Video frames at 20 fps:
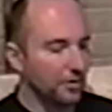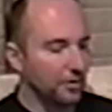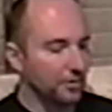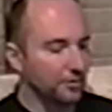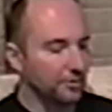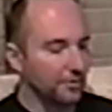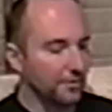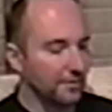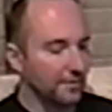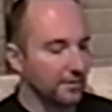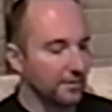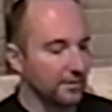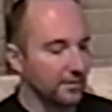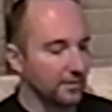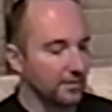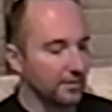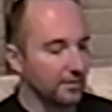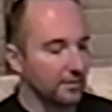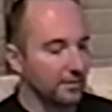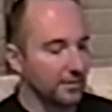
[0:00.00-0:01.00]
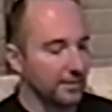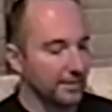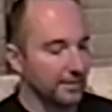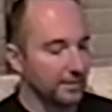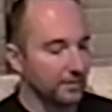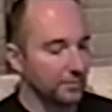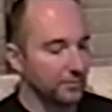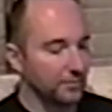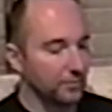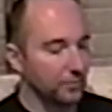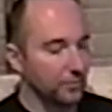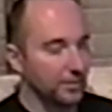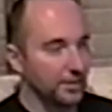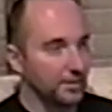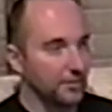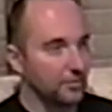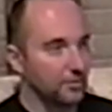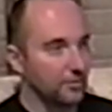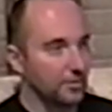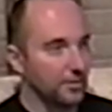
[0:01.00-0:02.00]
was hard with Krista because it's like in a
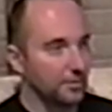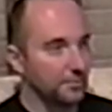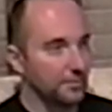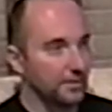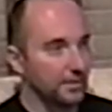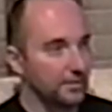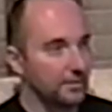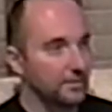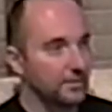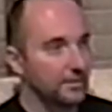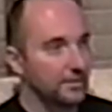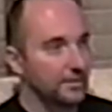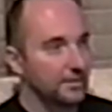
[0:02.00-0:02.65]
relationship you